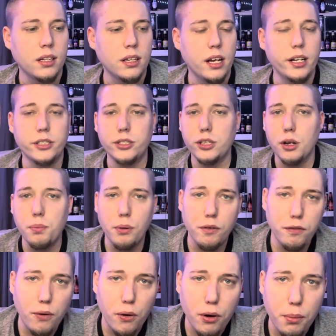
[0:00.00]
It's super
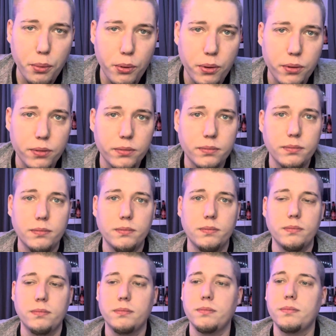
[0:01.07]
affordable.
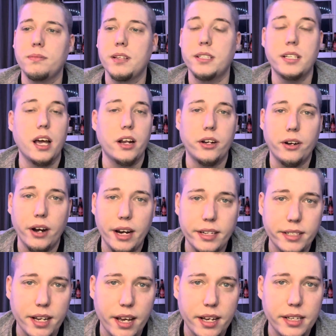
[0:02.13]
It's got a great
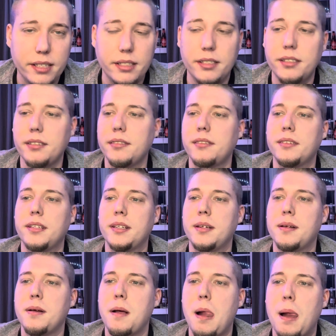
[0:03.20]
taste.
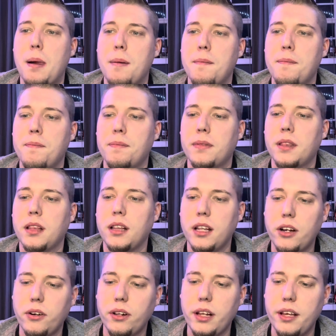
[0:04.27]

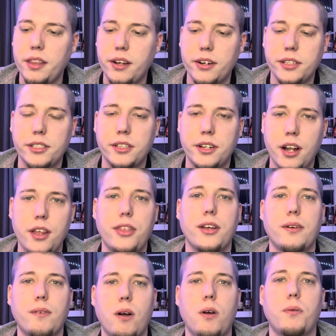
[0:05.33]
Literally, there is
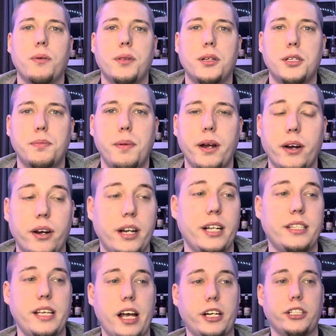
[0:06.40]
nothing wrong with this beer, and
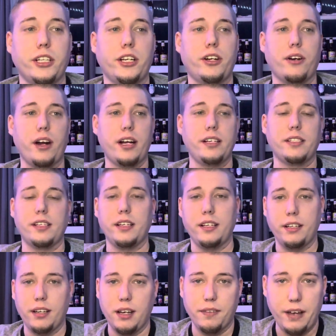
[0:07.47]
it's actually
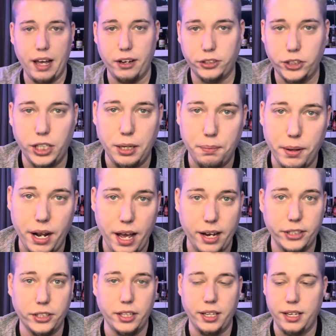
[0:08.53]
crazy of how cheap it
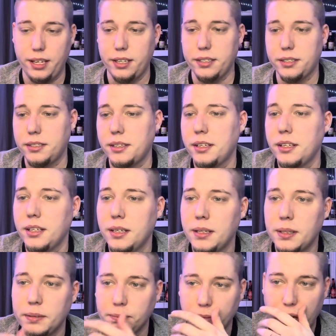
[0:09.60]
actually is.
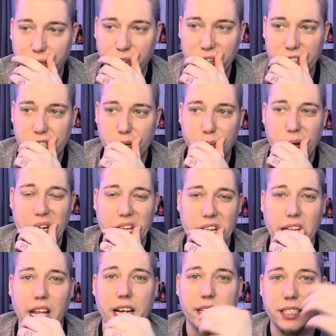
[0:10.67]
If you're somebody
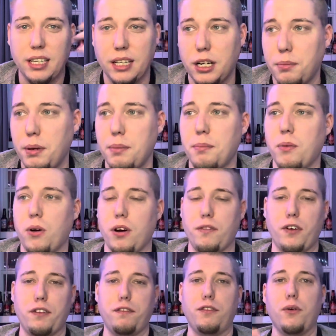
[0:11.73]
that likes a little bit more of
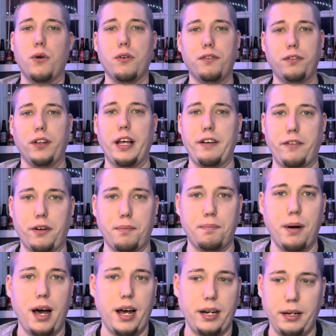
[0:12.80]
a full-flavored
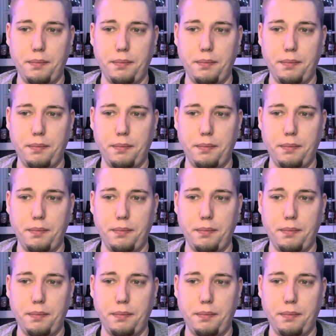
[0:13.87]
body